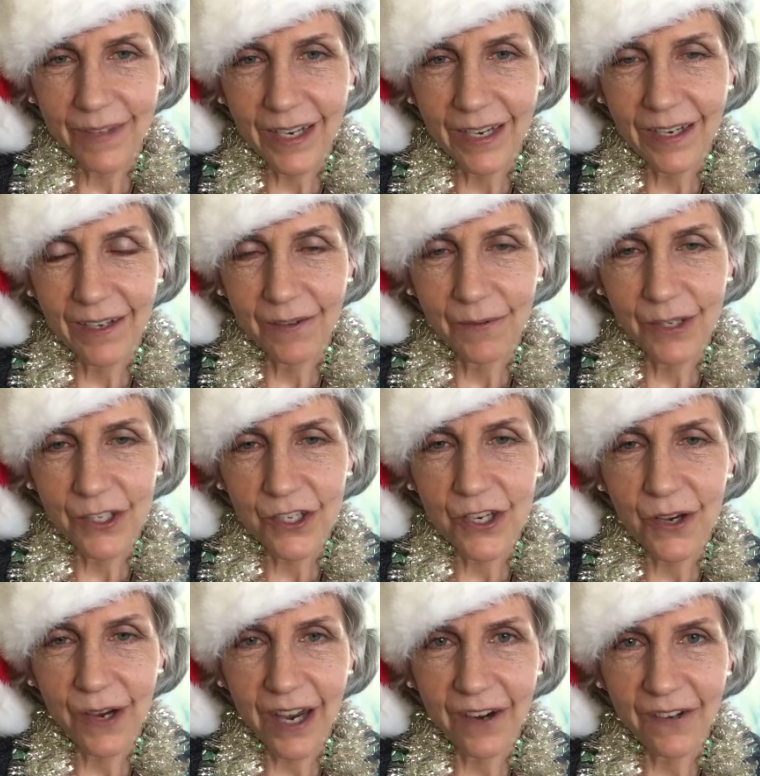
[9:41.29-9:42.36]
uh, want to
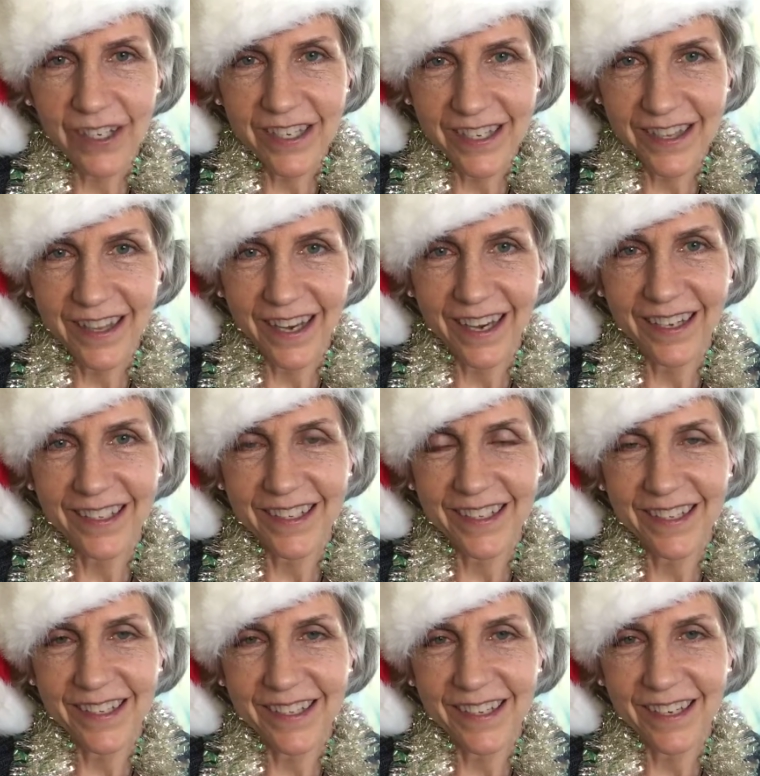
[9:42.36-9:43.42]
know how he did that,
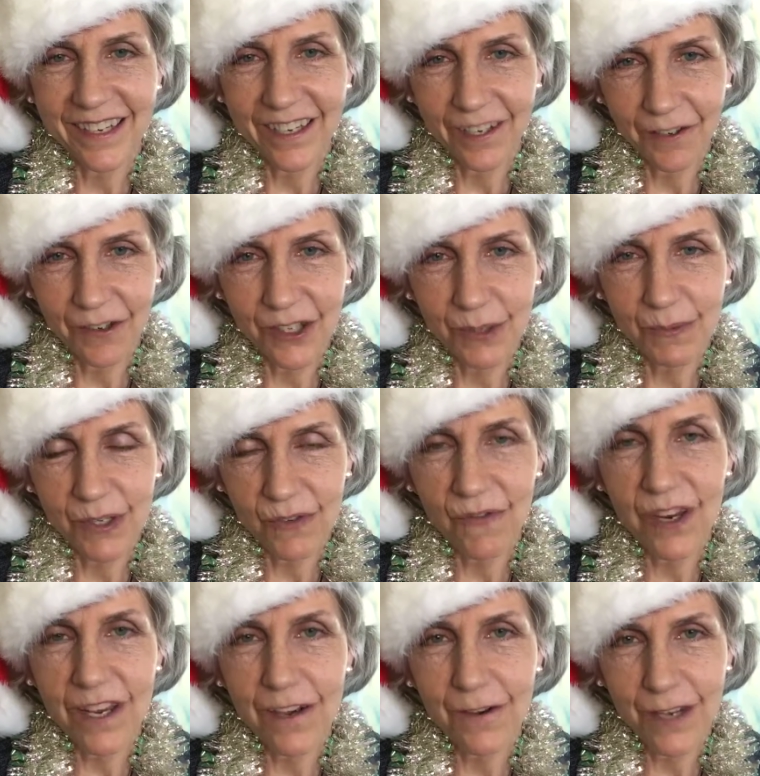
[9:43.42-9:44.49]
sending a Christmas
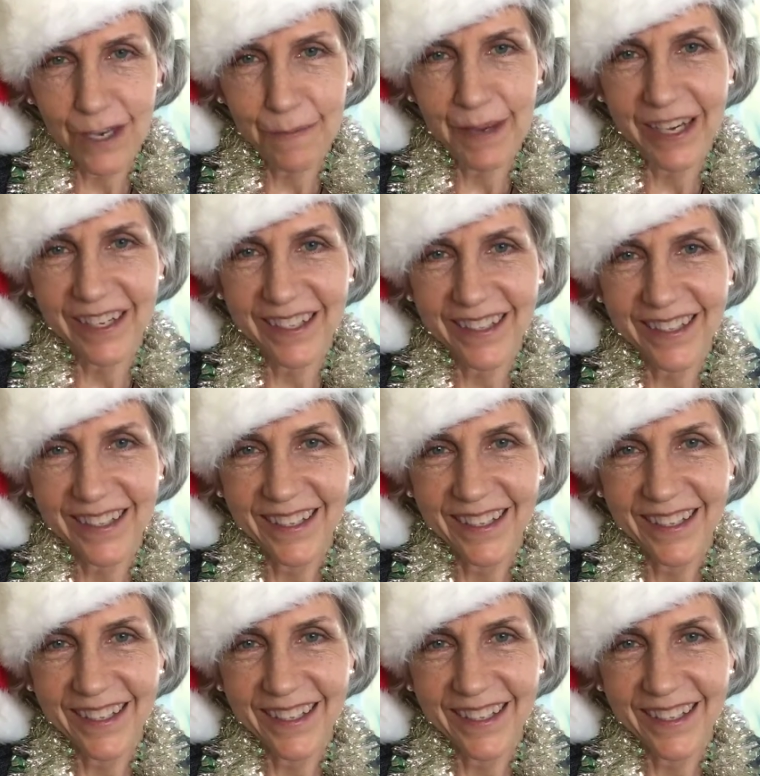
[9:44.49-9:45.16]
video email.